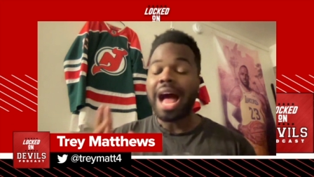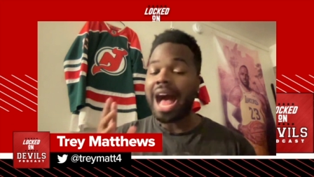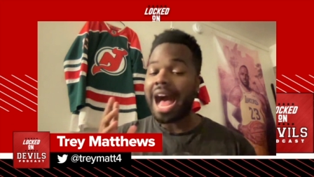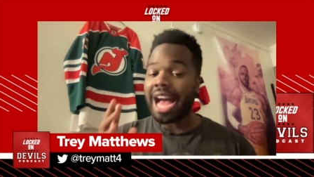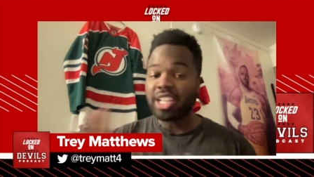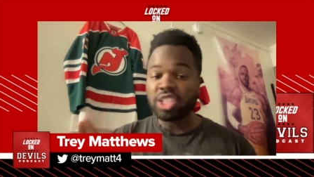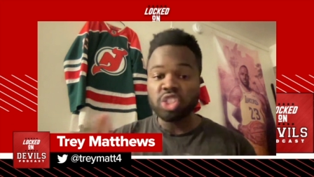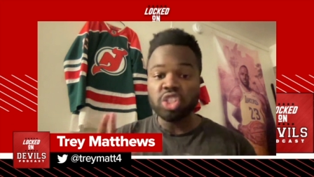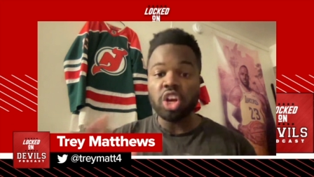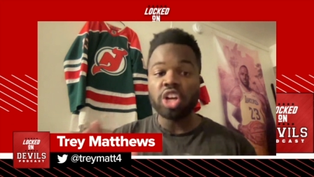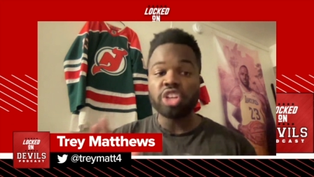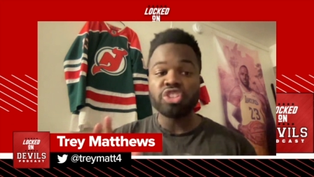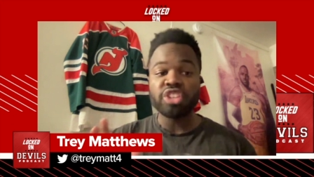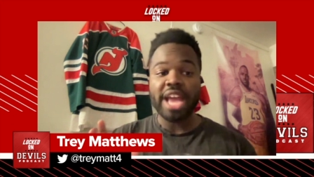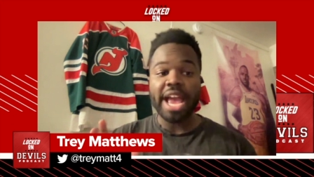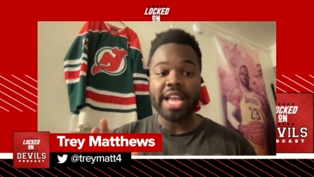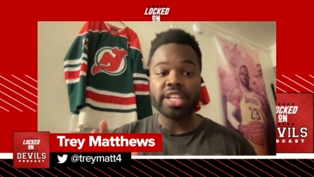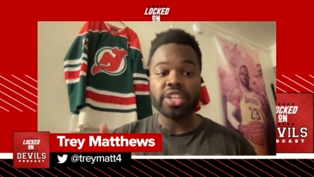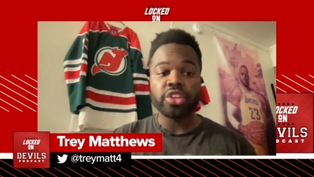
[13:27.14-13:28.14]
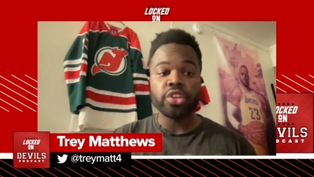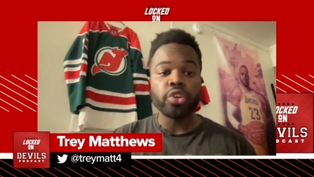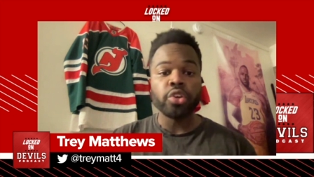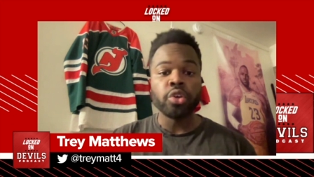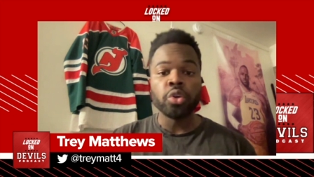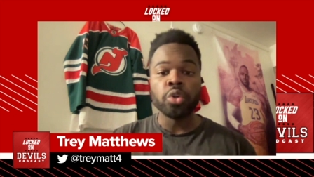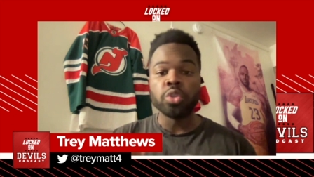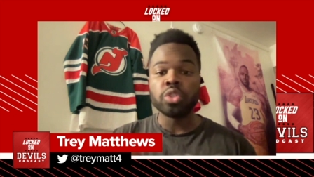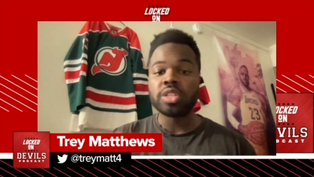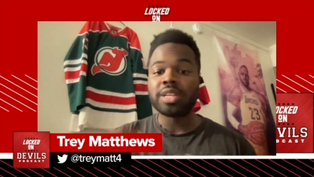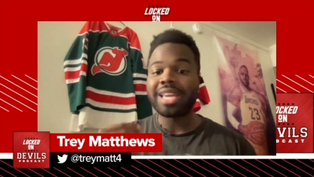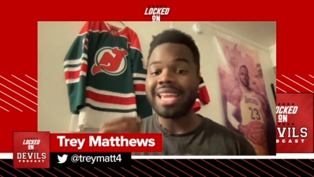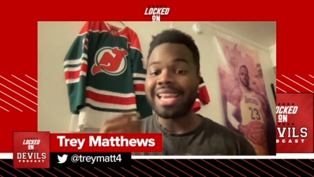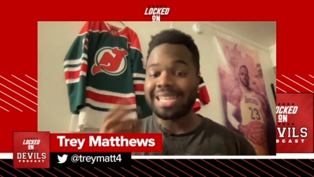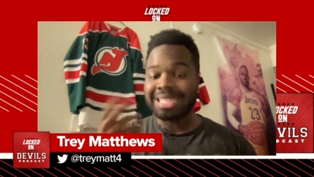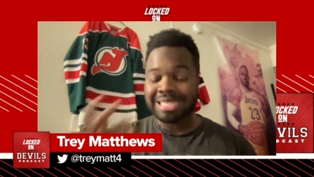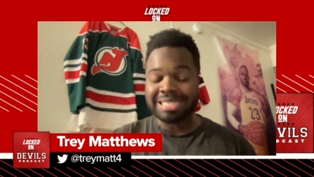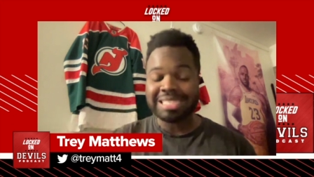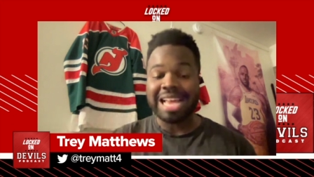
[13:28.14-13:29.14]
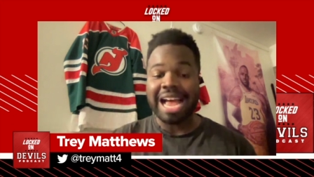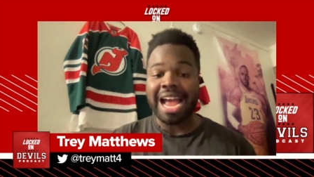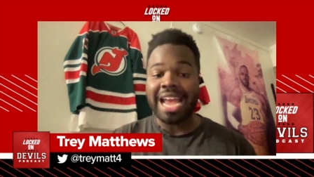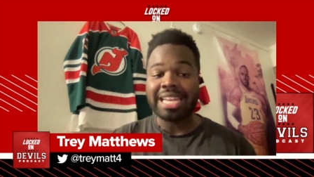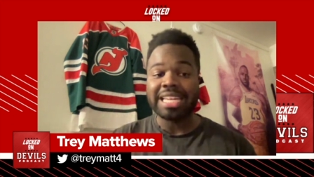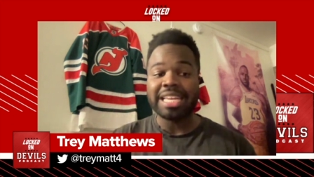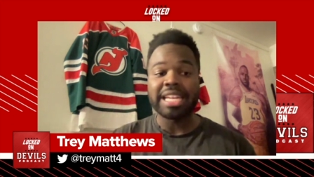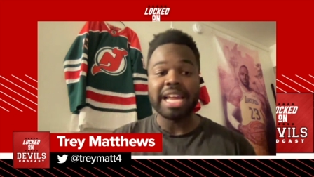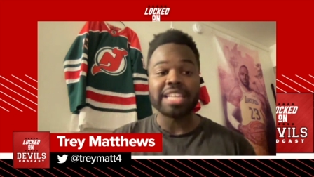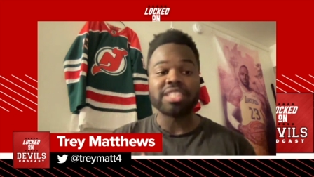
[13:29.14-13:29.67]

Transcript: I saw Jack Hughes excited.